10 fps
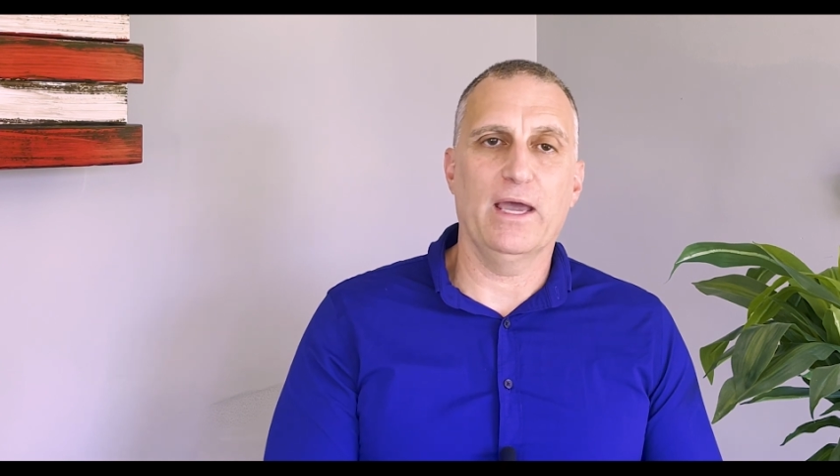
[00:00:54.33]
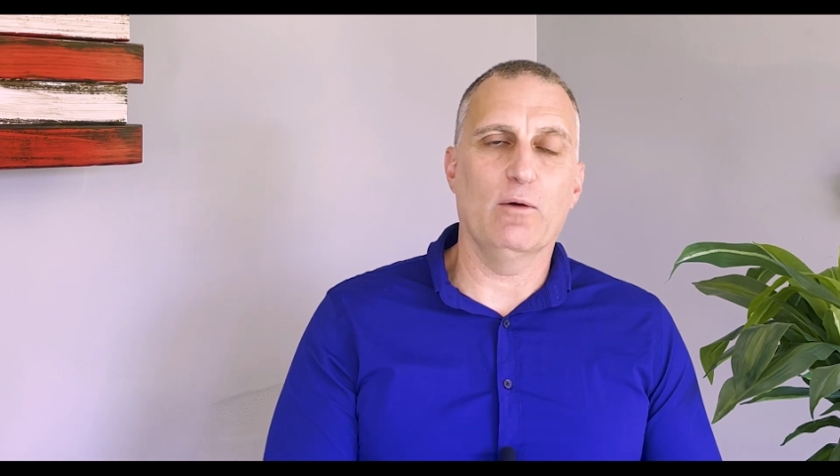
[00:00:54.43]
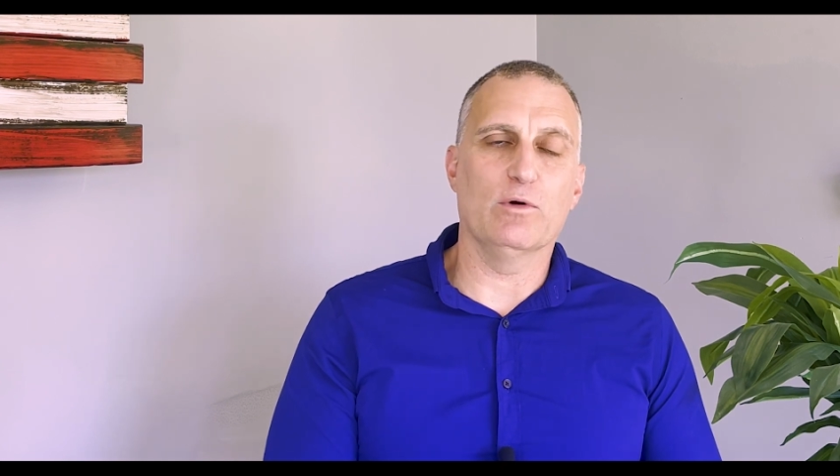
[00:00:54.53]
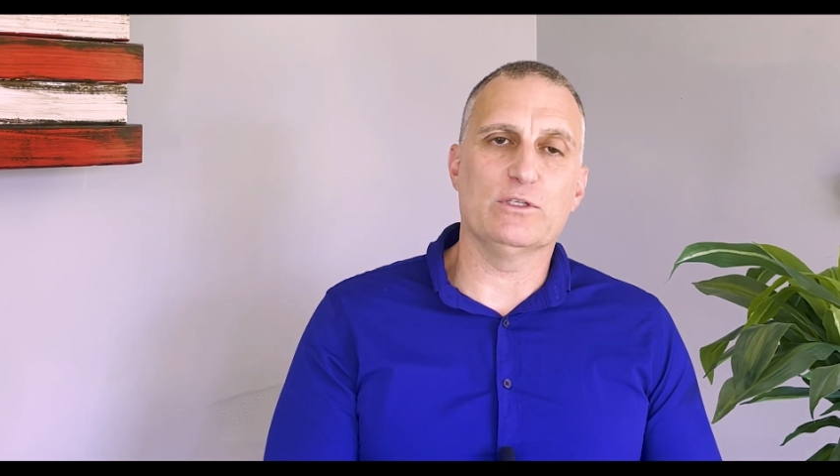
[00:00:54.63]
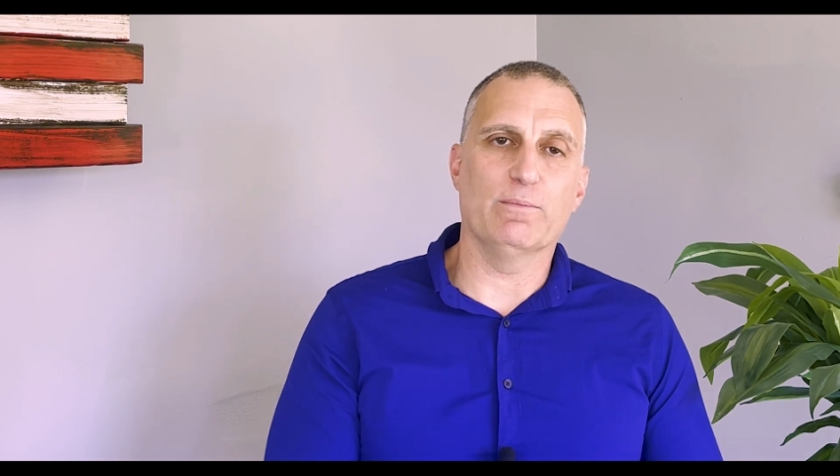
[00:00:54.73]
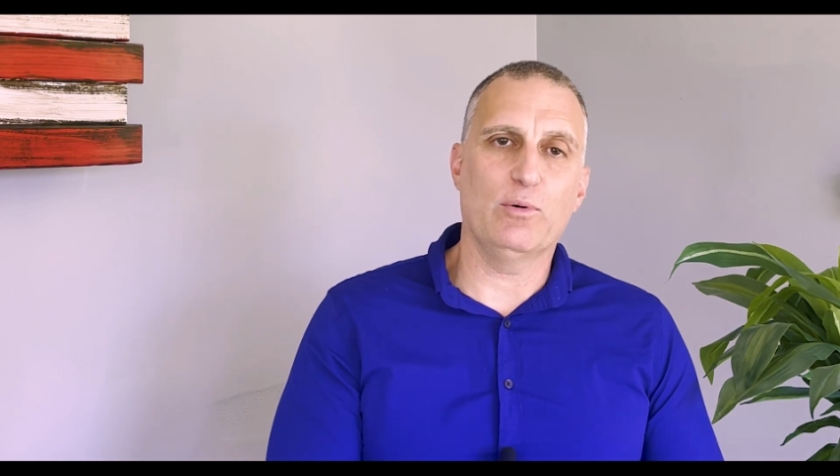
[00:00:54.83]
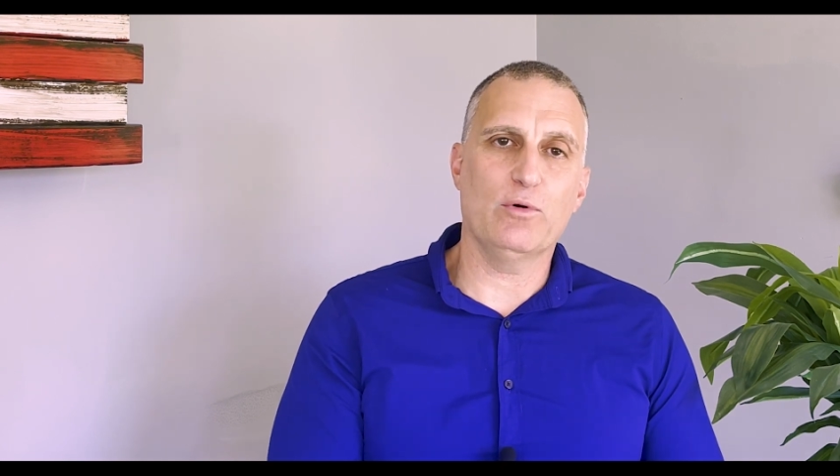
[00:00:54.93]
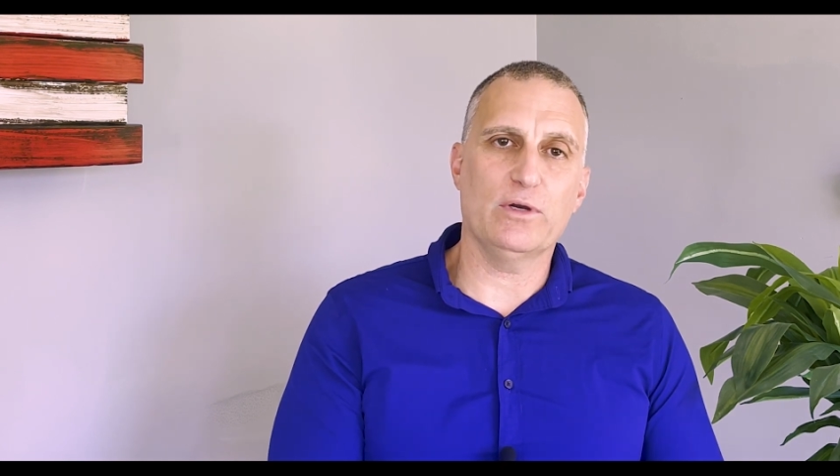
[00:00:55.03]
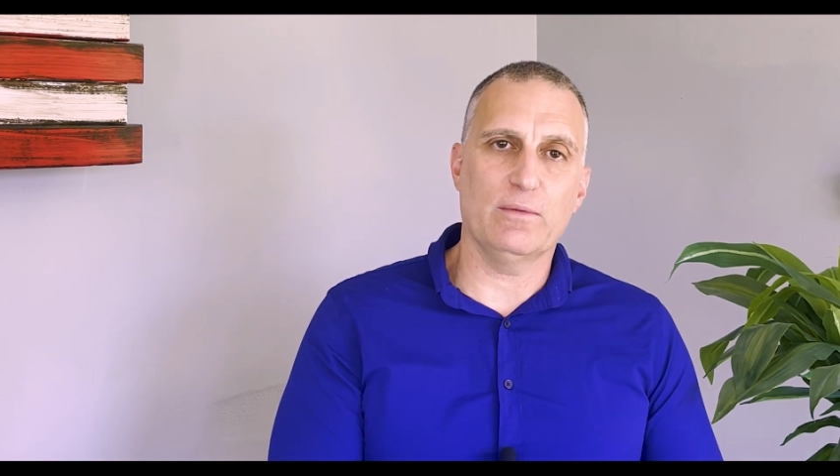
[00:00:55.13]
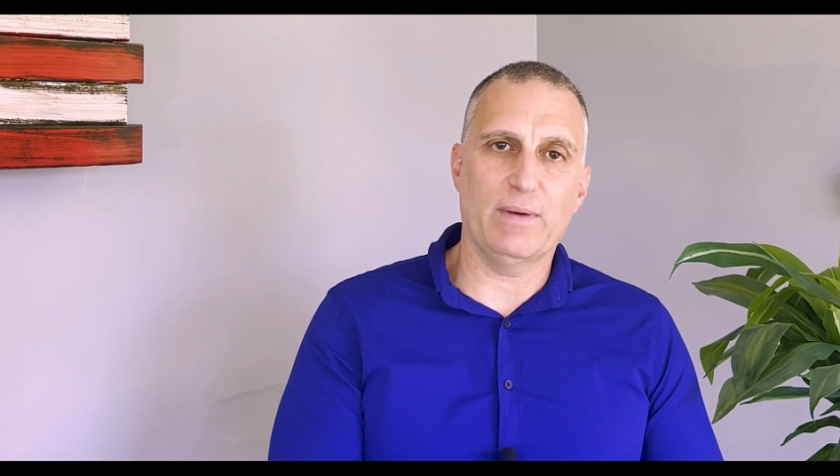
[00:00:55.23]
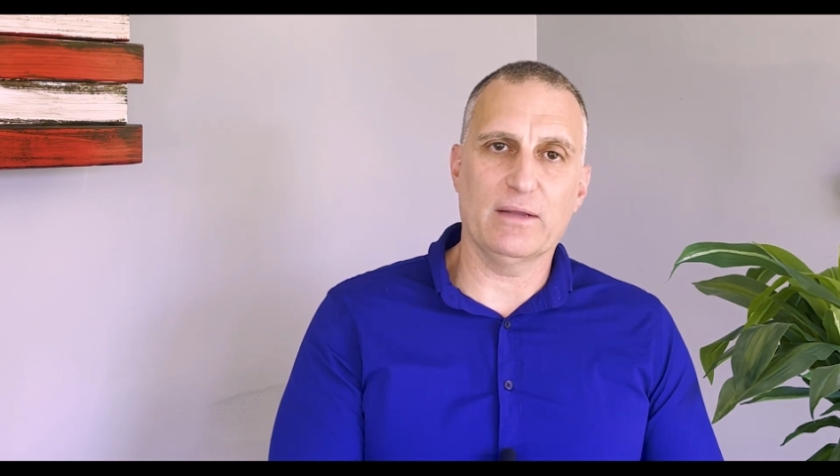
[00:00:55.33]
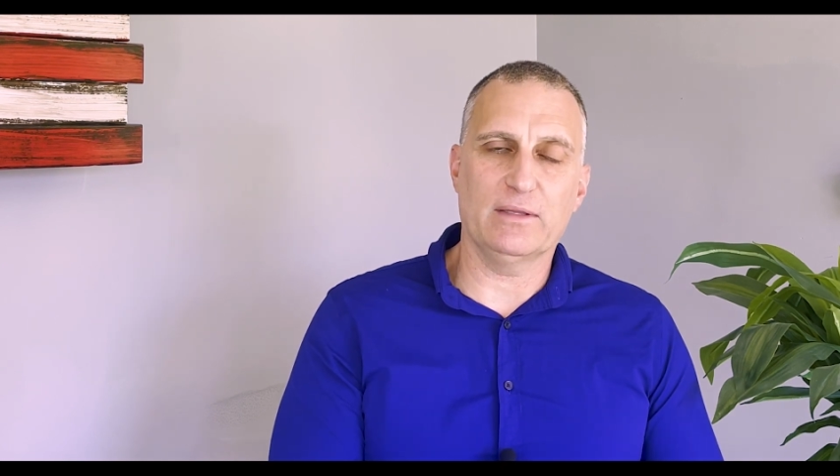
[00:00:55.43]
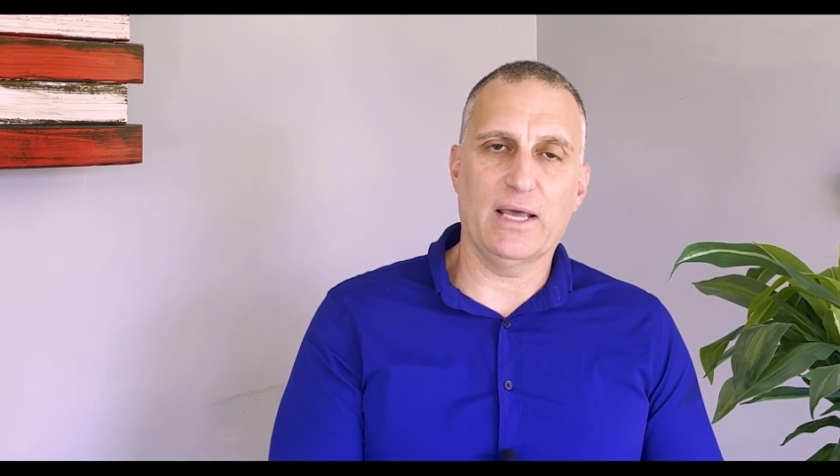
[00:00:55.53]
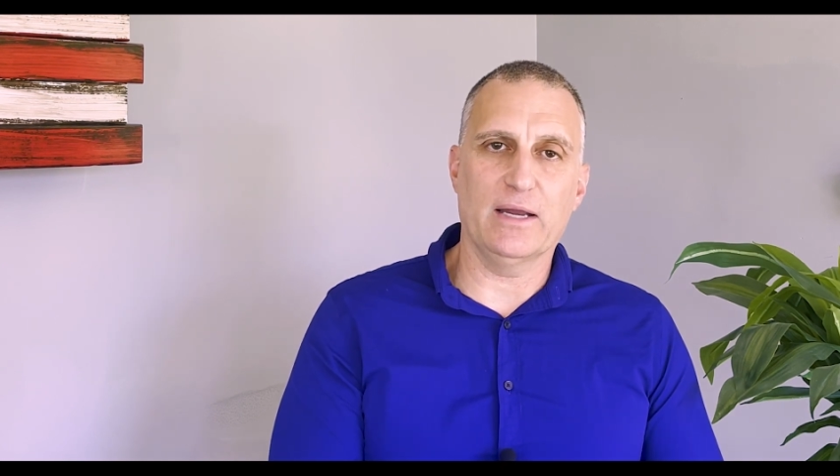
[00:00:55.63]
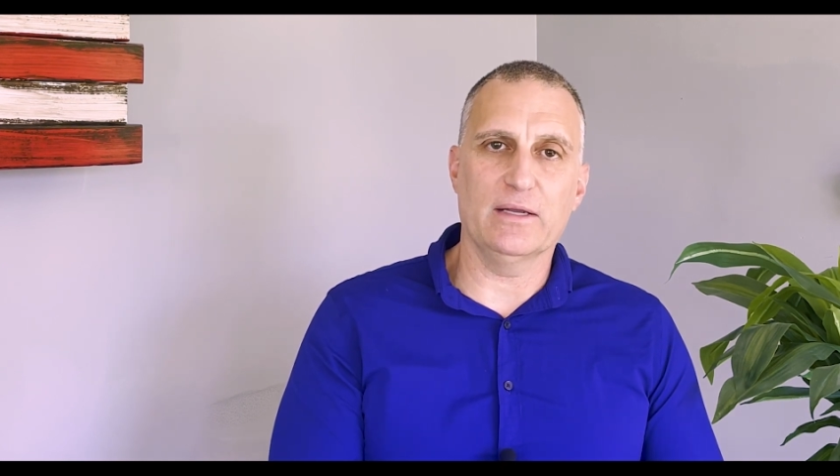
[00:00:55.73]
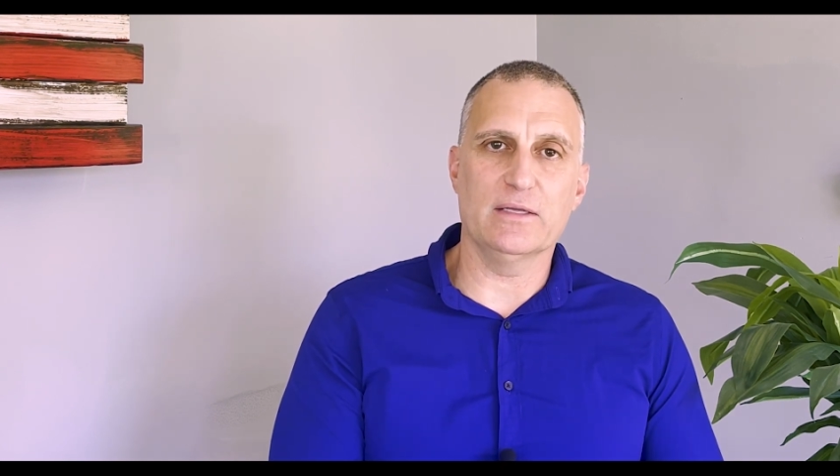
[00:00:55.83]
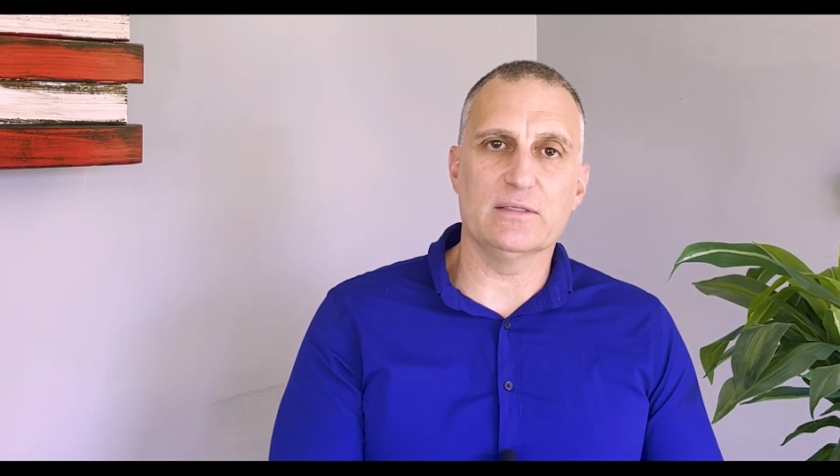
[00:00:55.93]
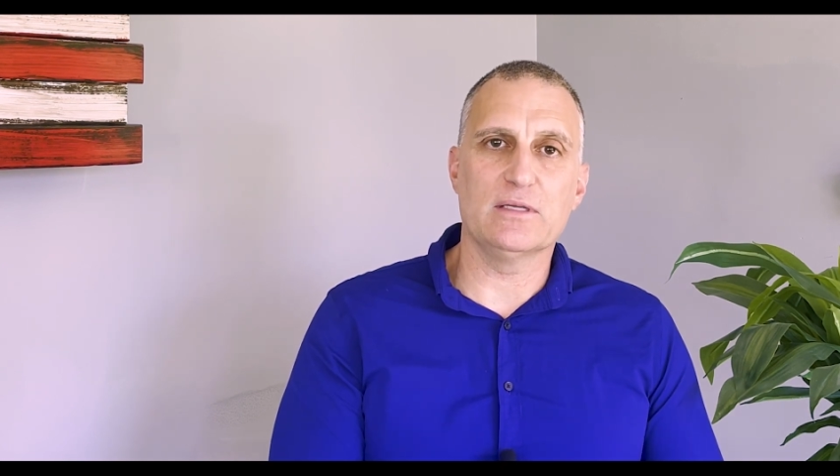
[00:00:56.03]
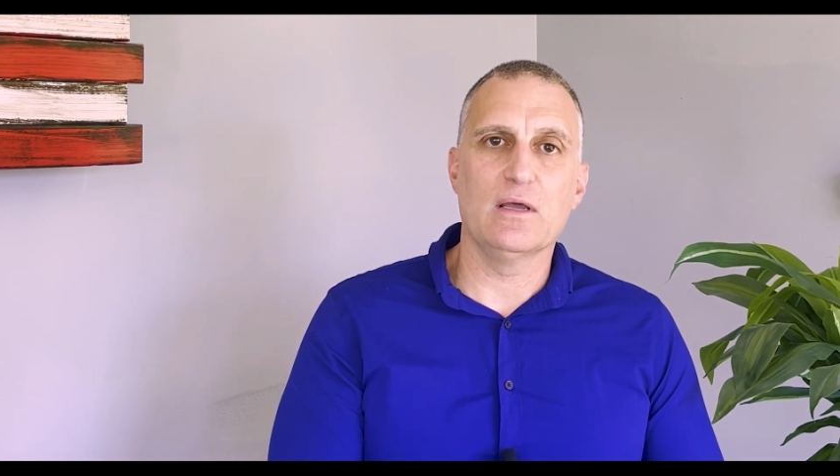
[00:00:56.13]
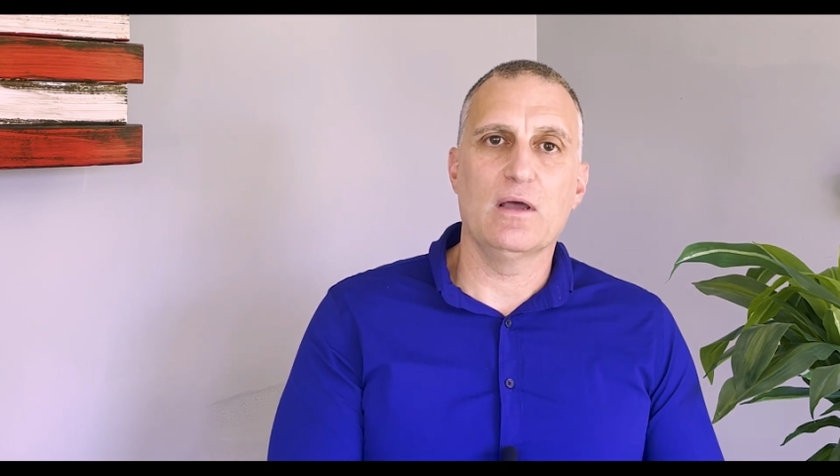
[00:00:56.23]
And what's important about that
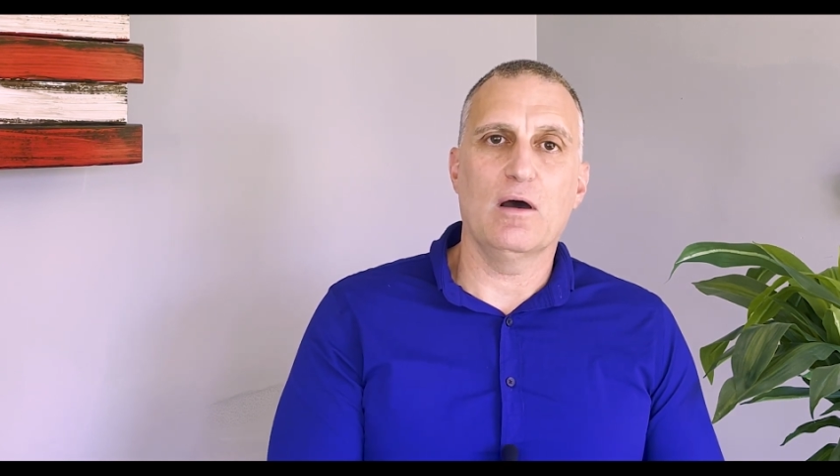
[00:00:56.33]
is